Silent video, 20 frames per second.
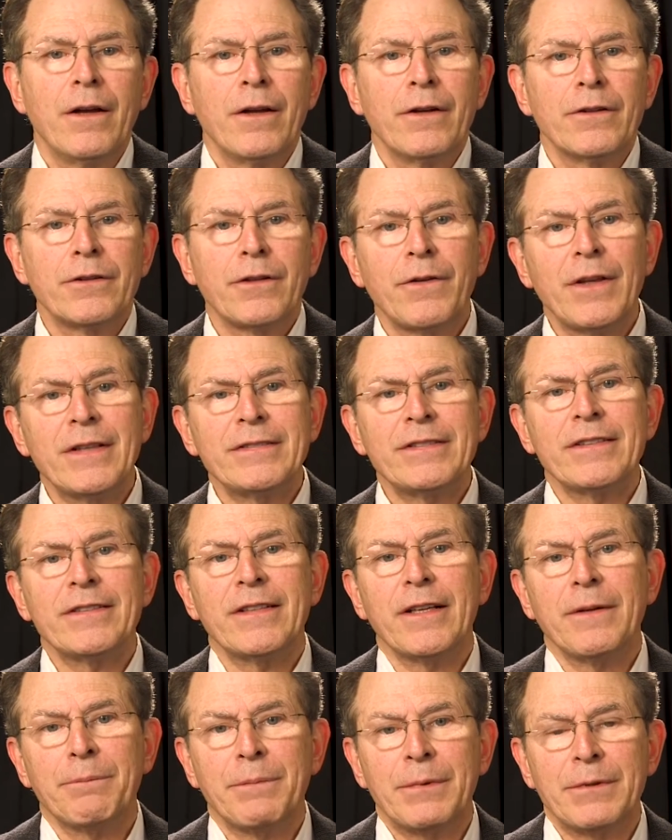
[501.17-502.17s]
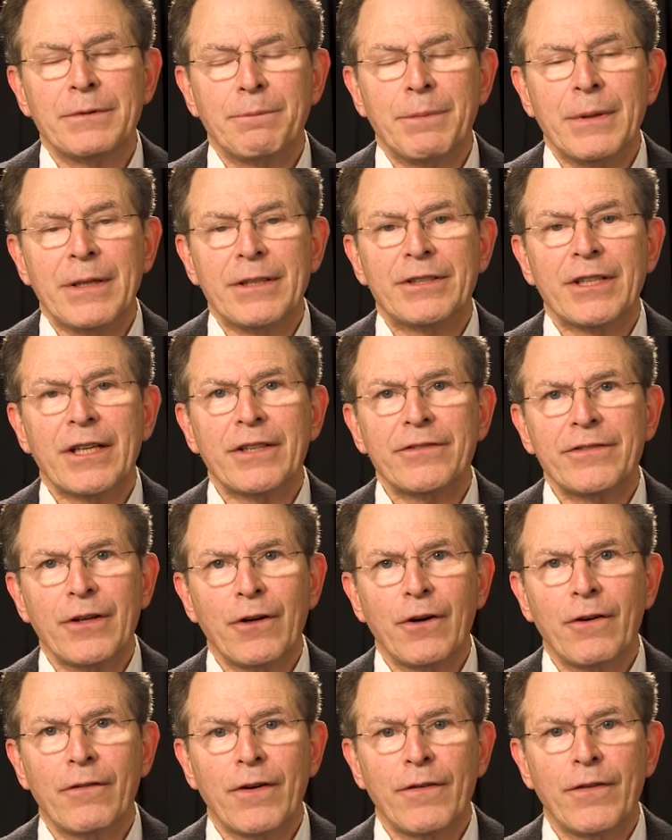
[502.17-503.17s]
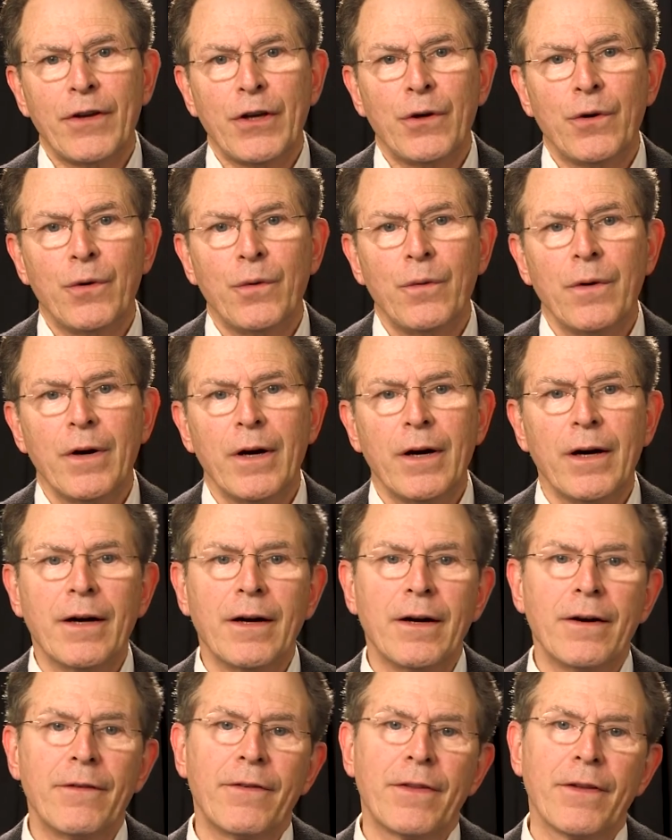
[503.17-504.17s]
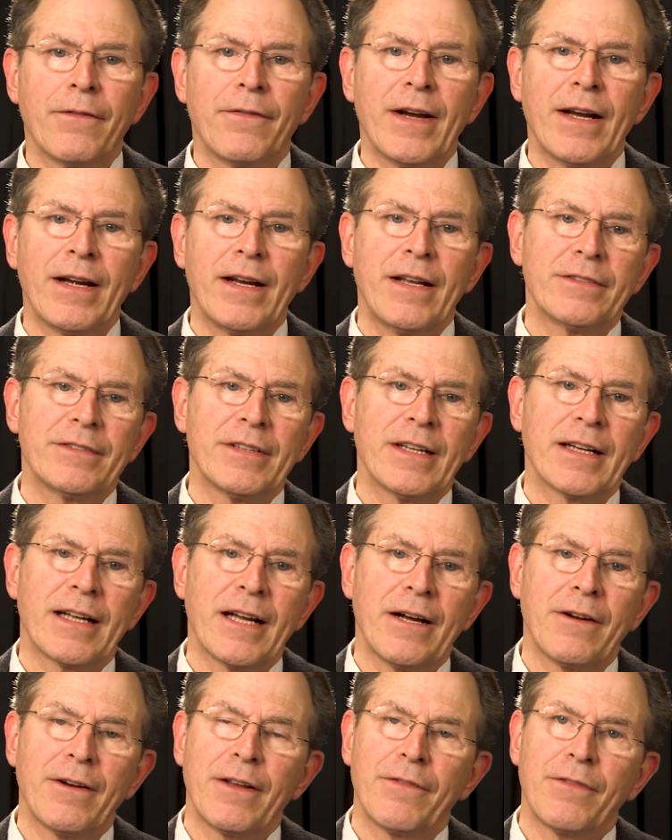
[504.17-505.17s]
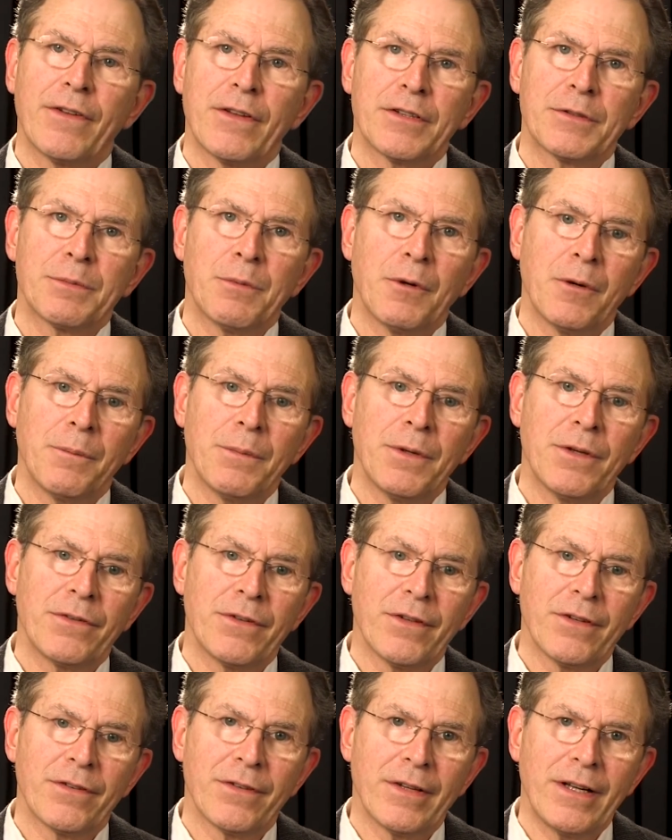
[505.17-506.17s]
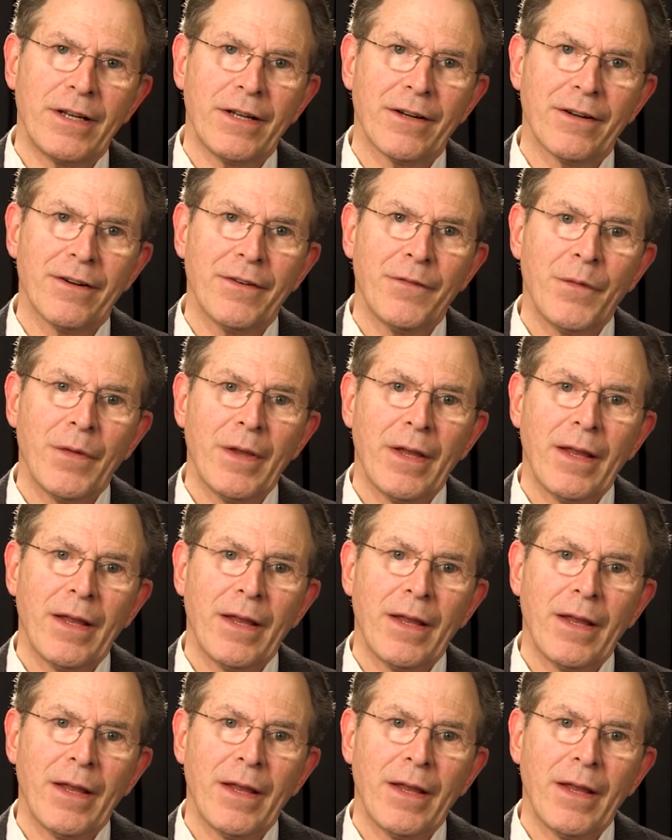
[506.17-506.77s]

So this has been just an overview of the finance and accounting for the small business leader,